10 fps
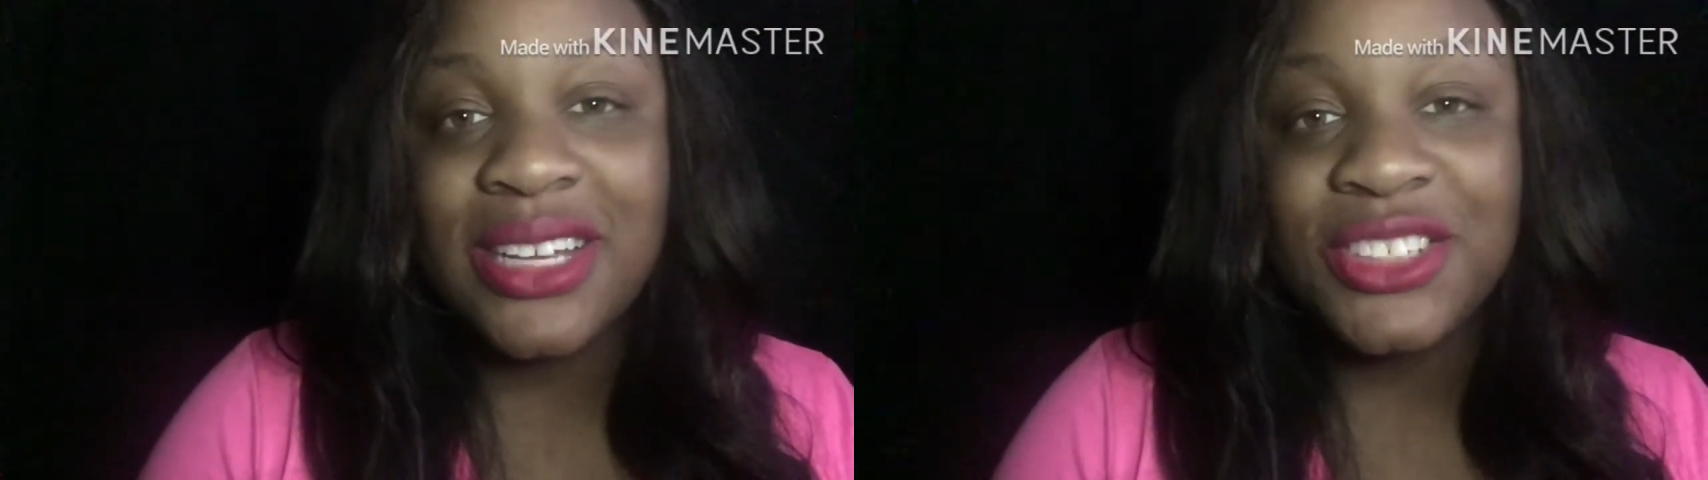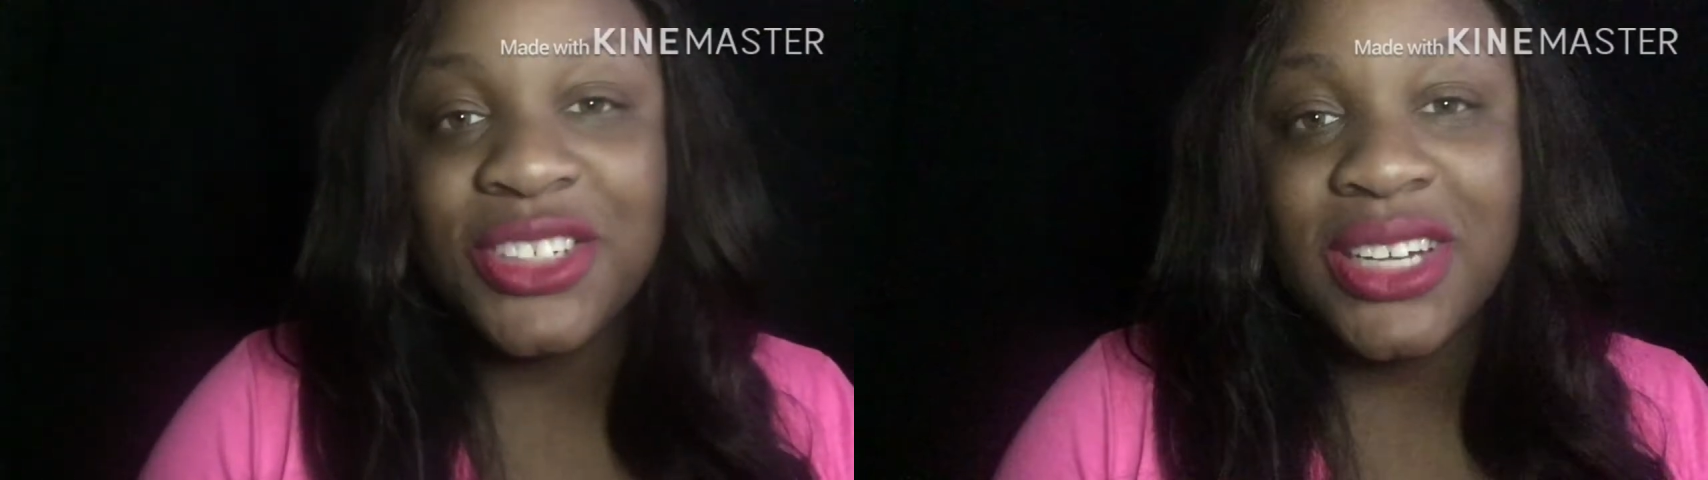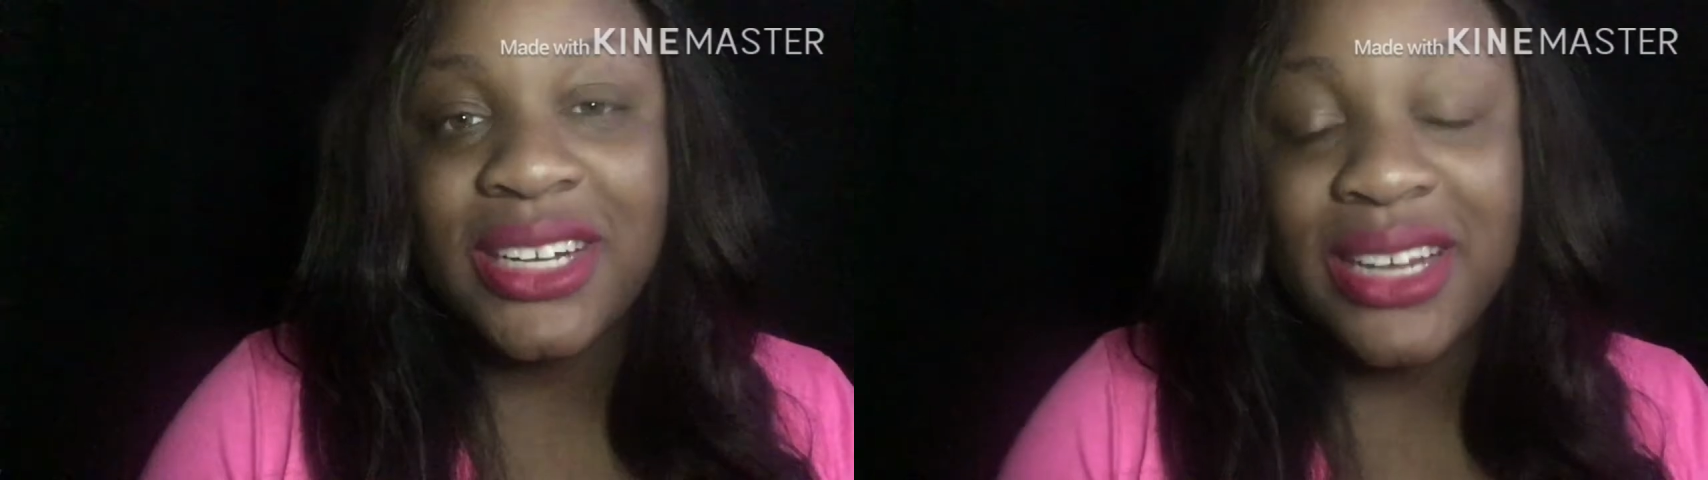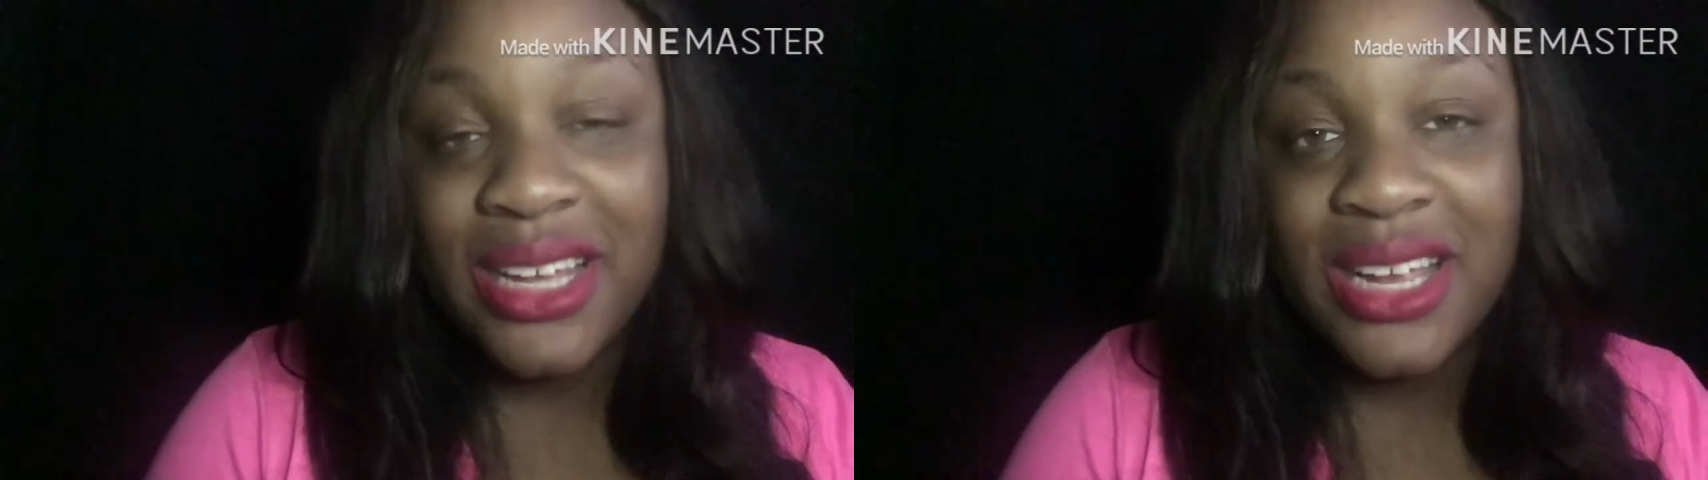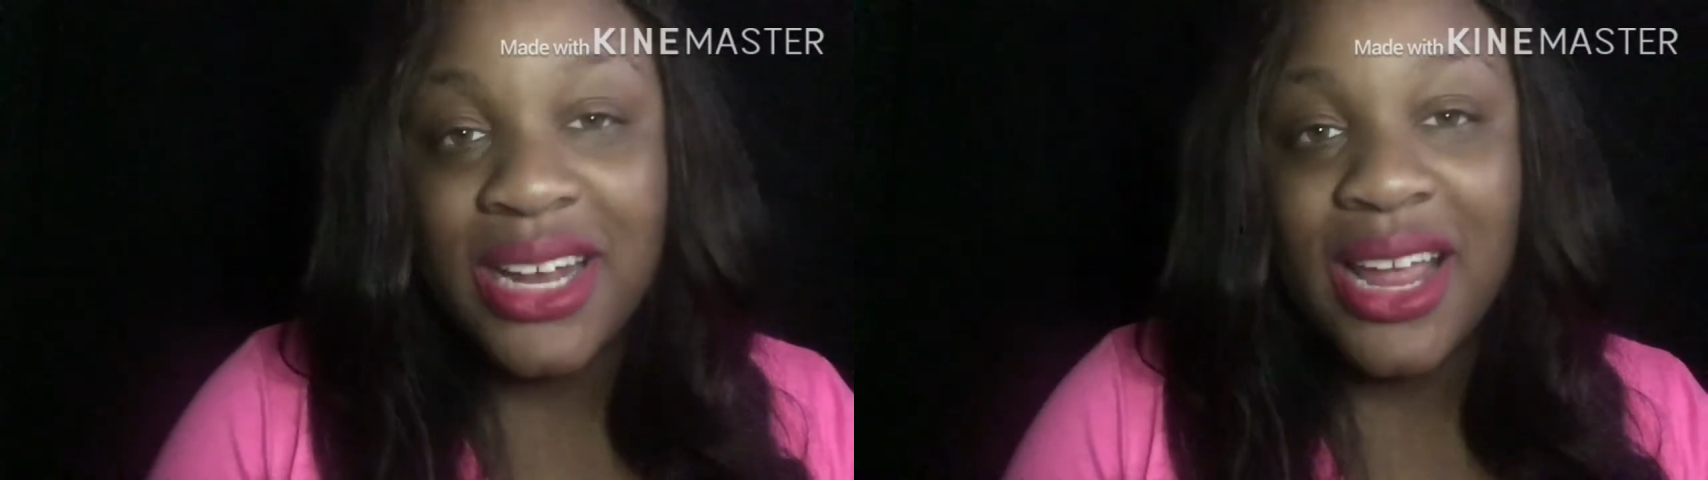that you're gonna
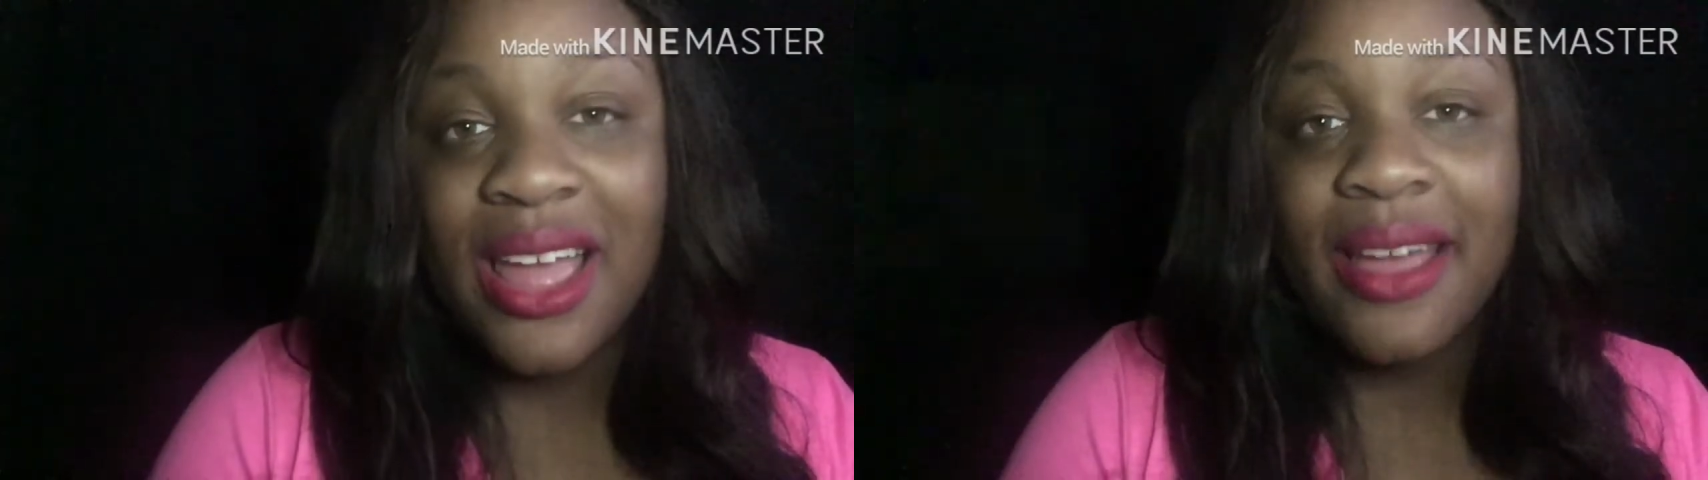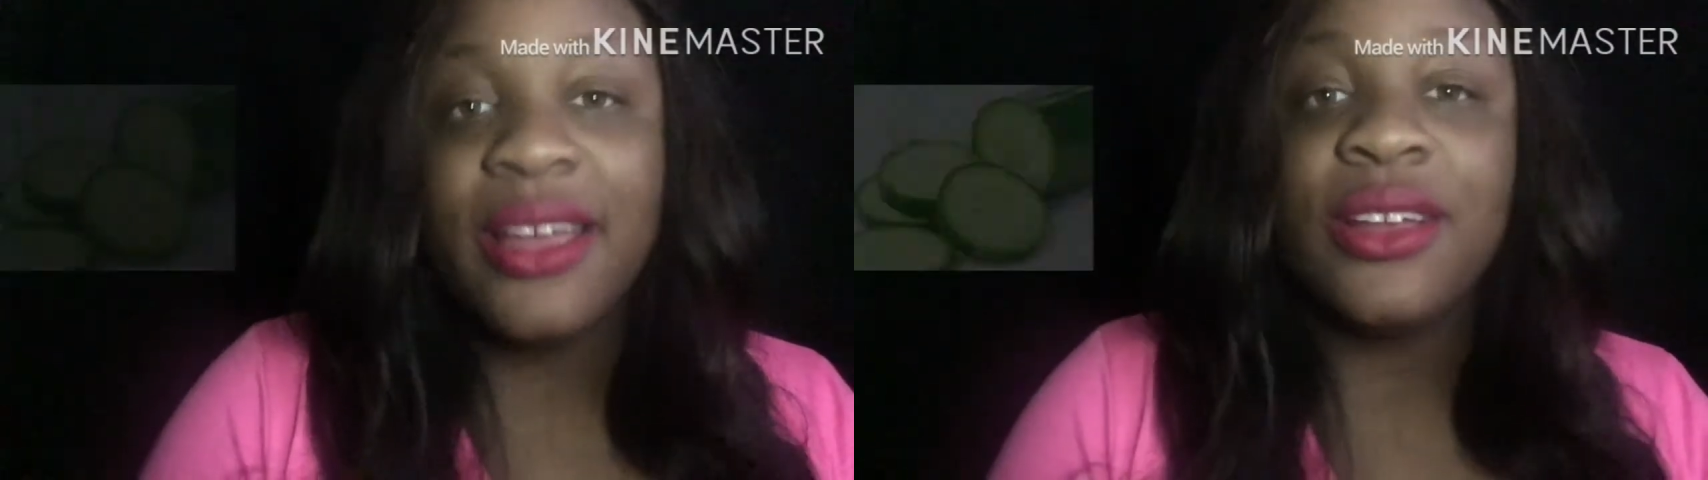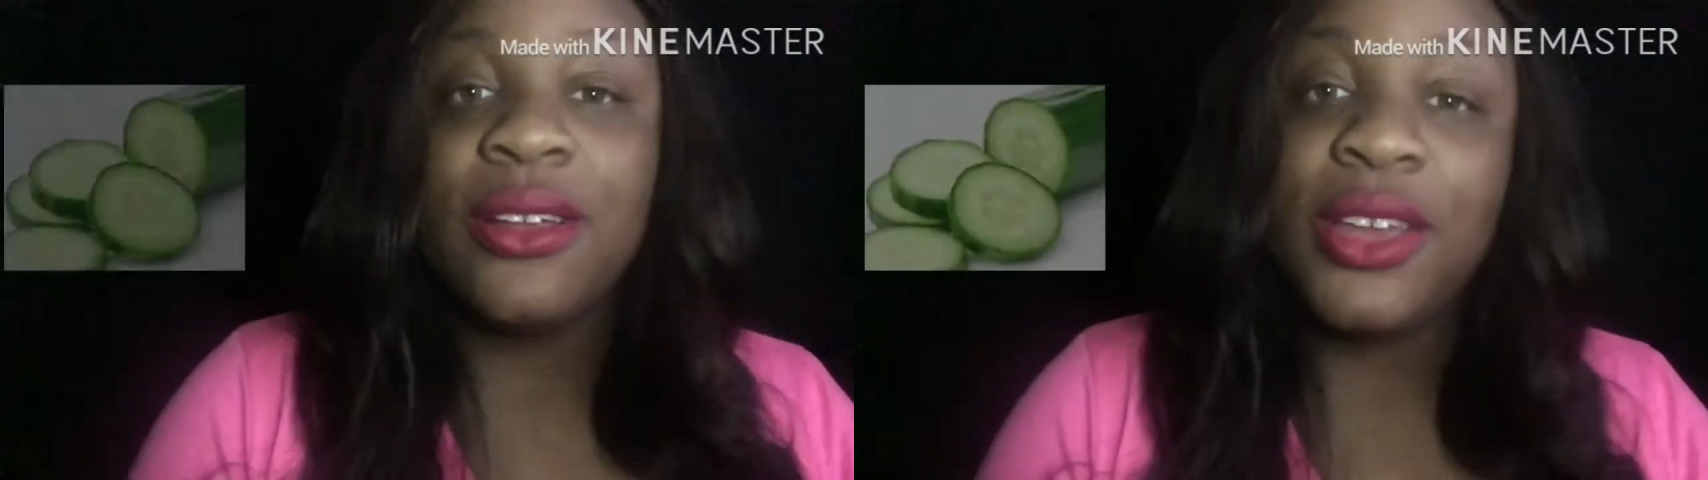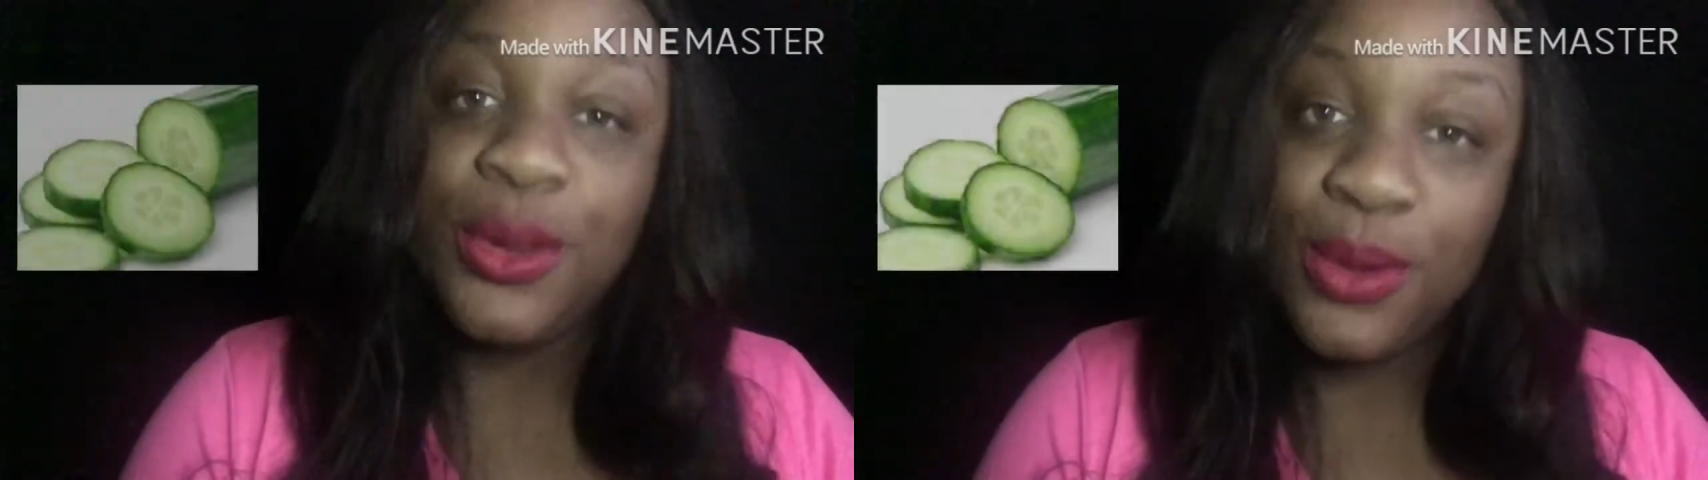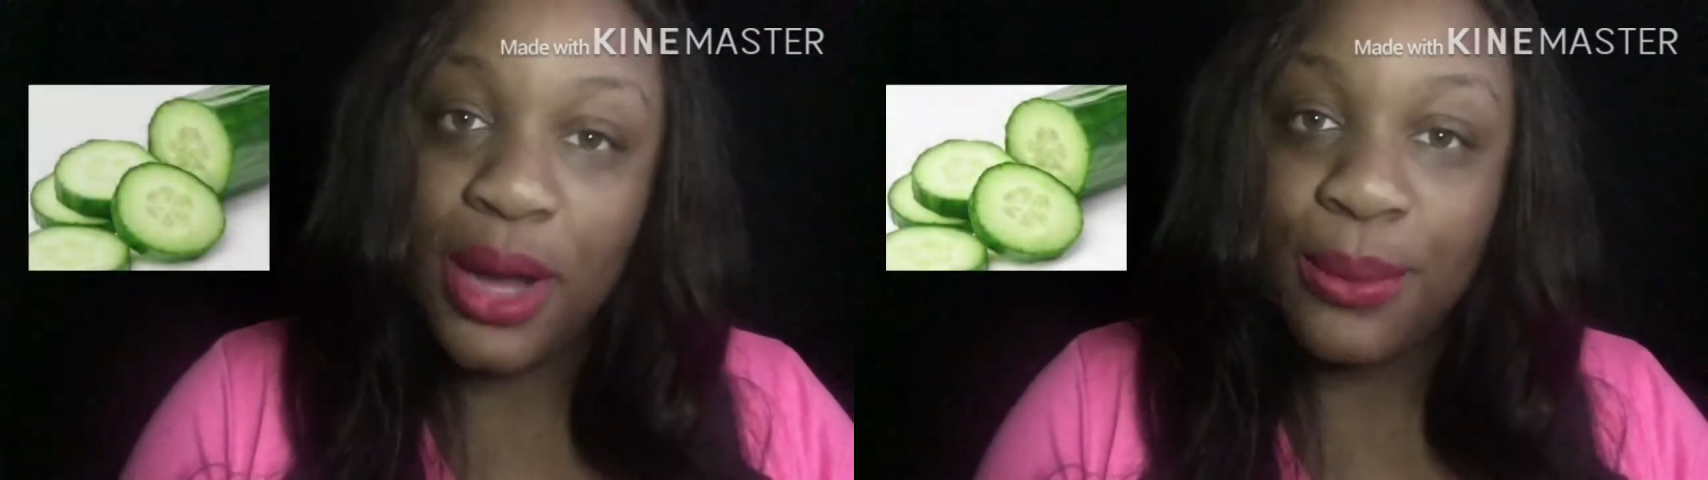need:
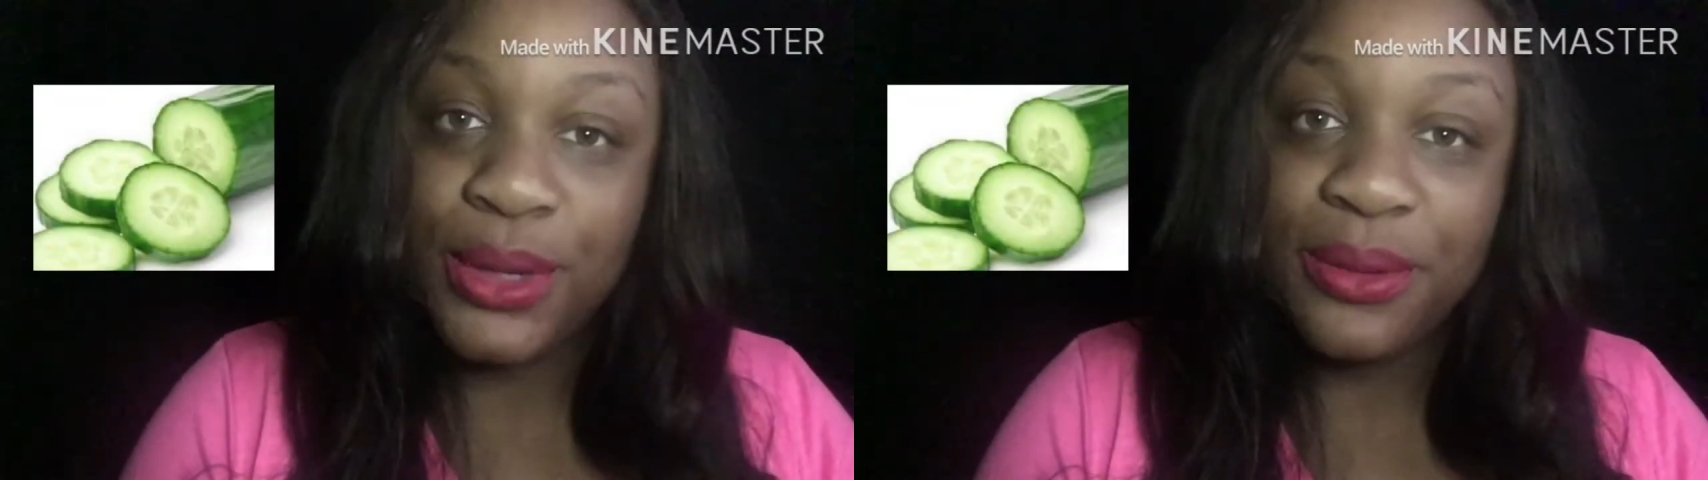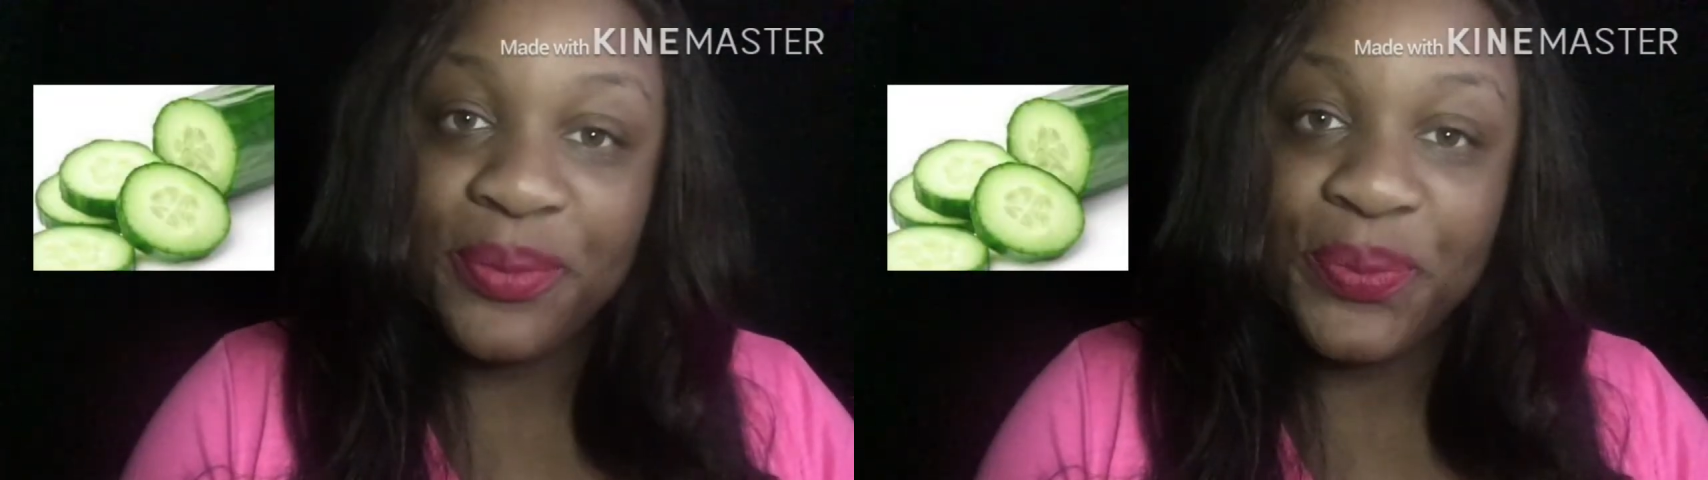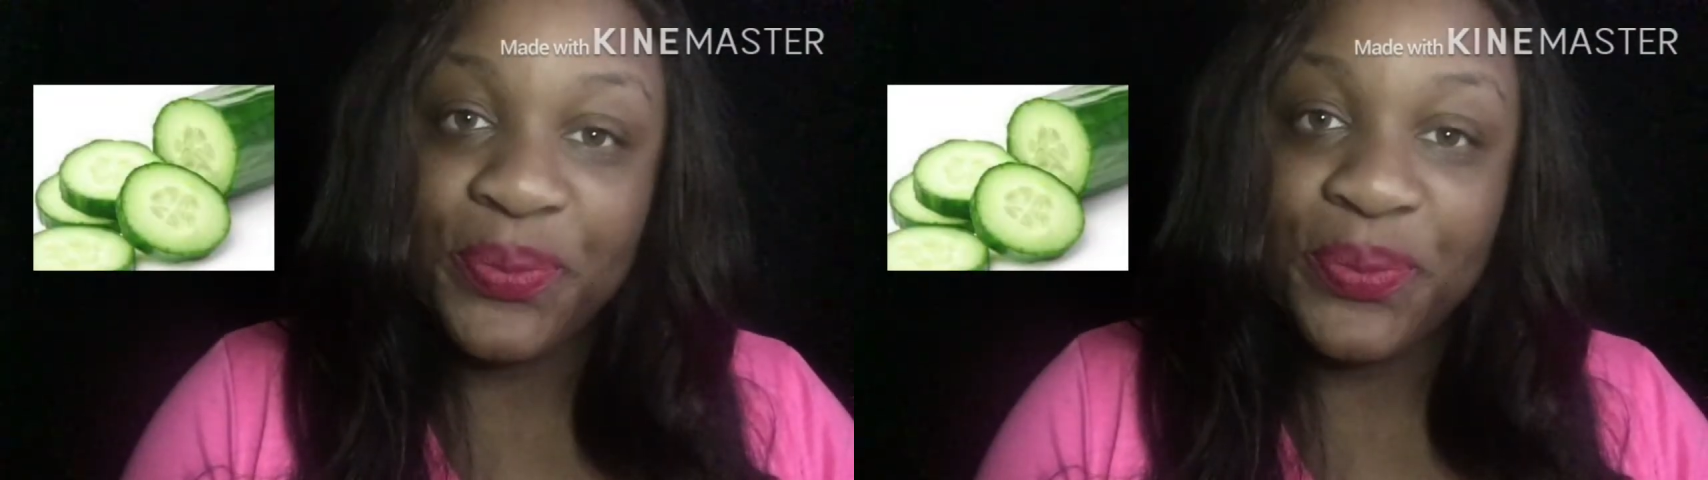cucumber,